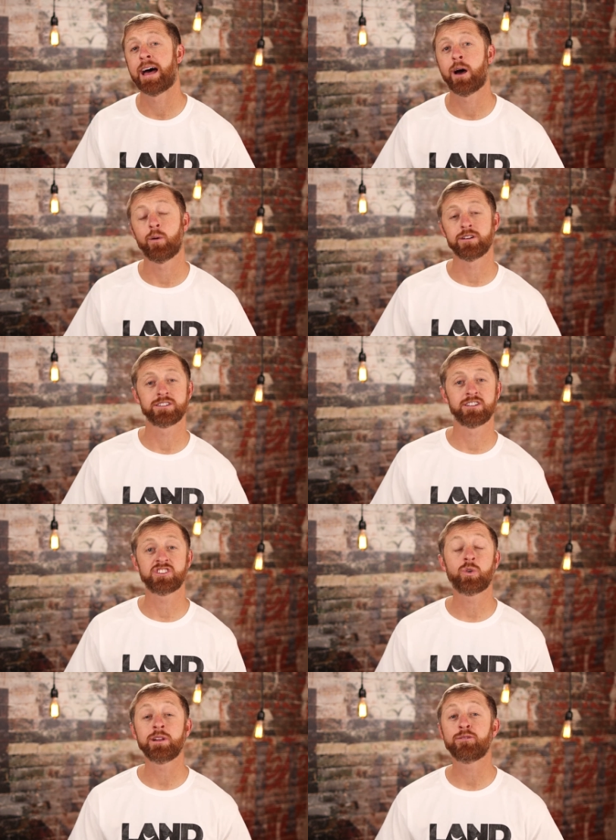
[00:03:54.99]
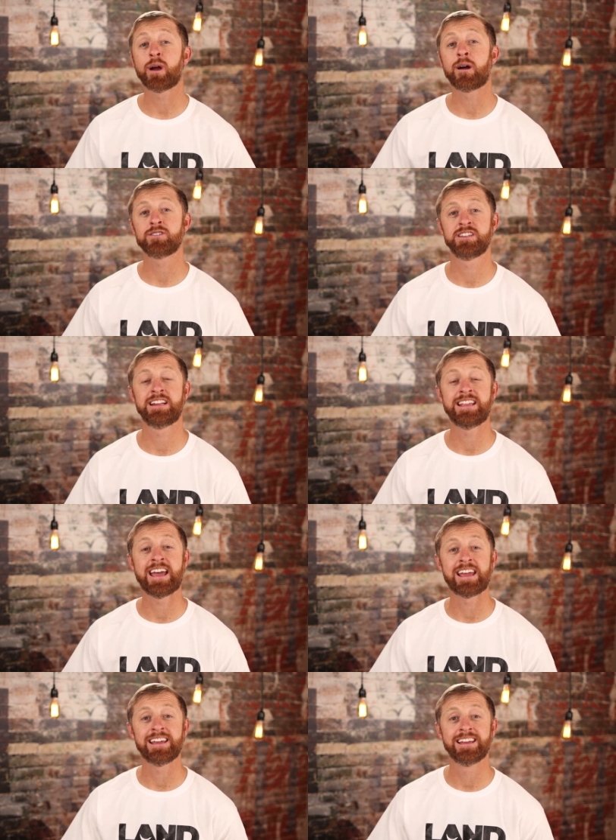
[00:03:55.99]
hours? There's twenty-four hours in a
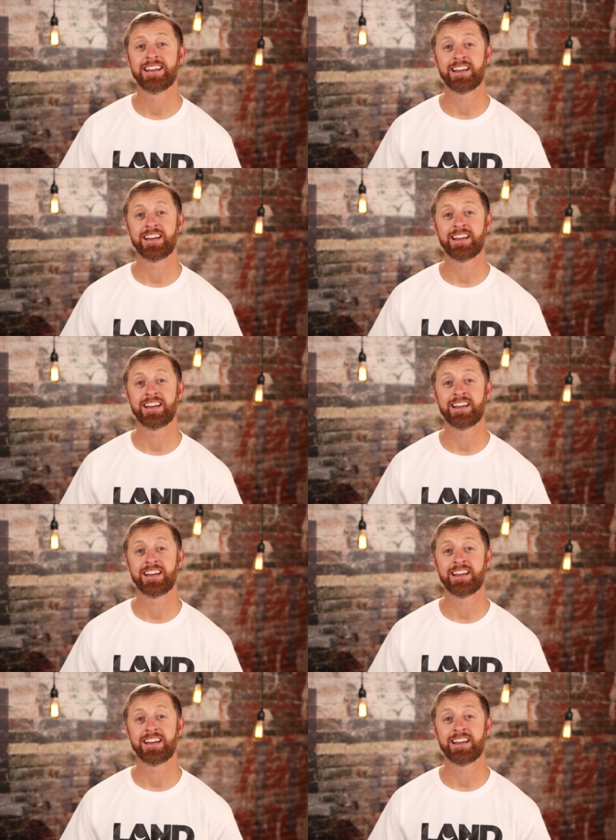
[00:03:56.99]
day.